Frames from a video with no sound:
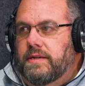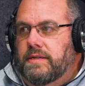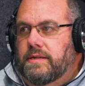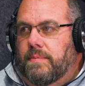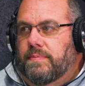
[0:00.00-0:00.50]
He
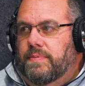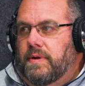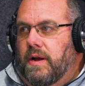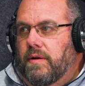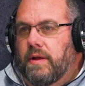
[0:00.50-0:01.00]
says,
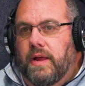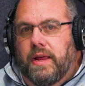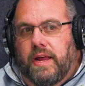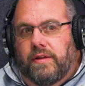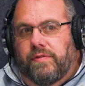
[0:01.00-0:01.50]

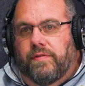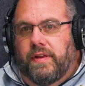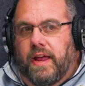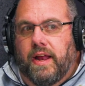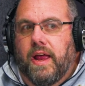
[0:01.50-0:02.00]
he's
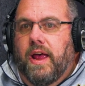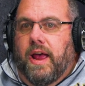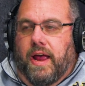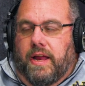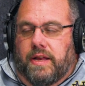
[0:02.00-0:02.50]
58.
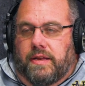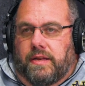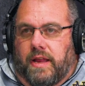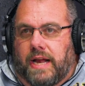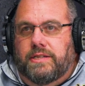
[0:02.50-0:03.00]

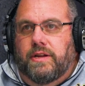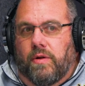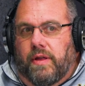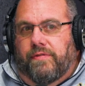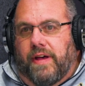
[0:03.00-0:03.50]
That's the
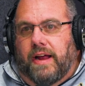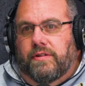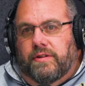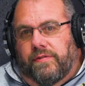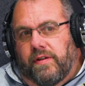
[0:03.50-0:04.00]
only
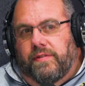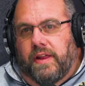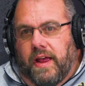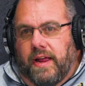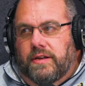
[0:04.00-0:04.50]
factor is
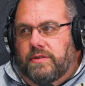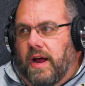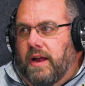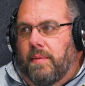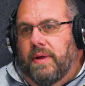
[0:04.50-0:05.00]
58. So
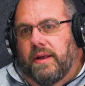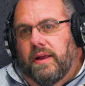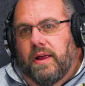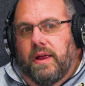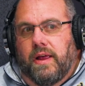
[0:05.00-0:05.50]
I mean,
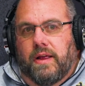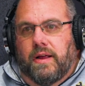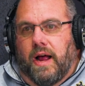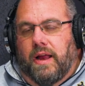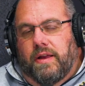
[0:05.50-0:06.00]

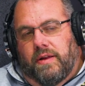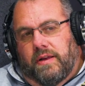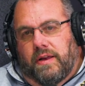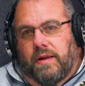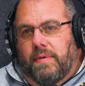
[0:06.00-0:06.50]

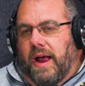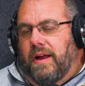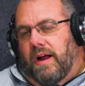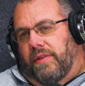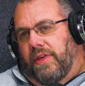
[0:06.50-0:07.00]

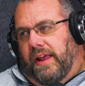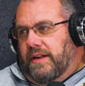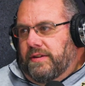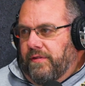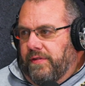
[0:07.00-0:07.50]
I think
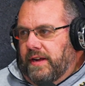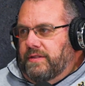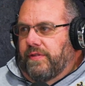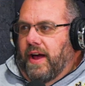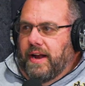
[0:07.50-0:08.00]
it's a
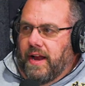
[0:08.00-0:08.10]
fixed fight.